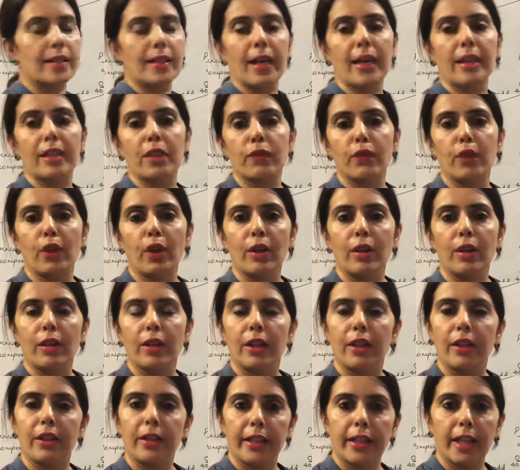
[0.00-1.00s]
stands for
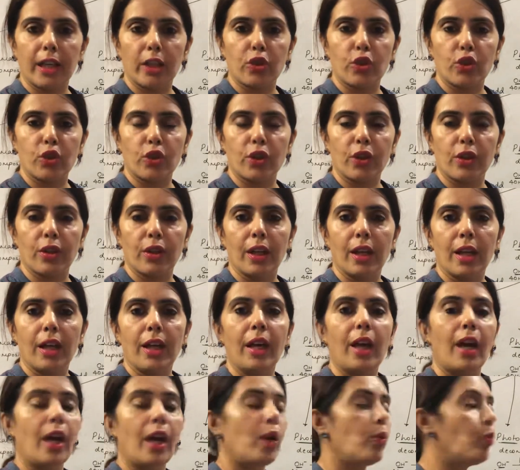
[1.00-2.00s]
reduction.
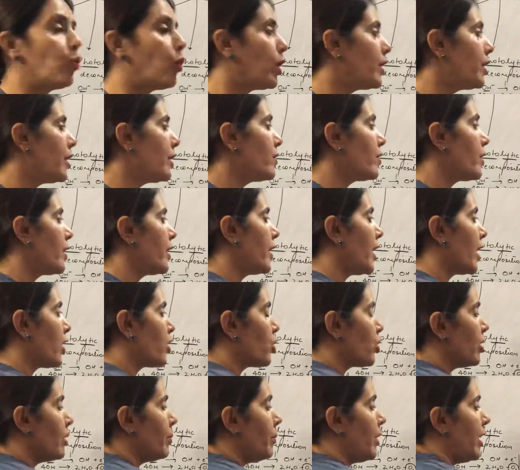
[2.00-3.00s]
And what does
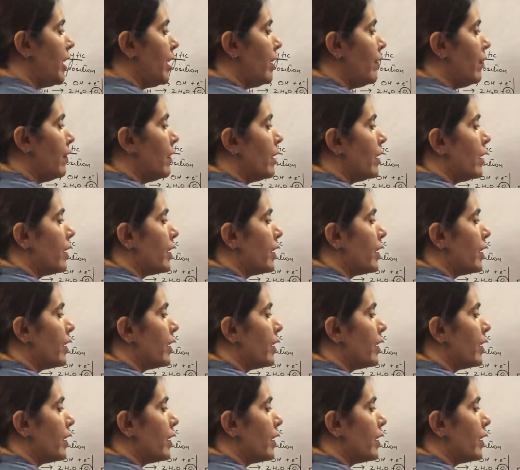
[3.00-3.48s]
reduction mean?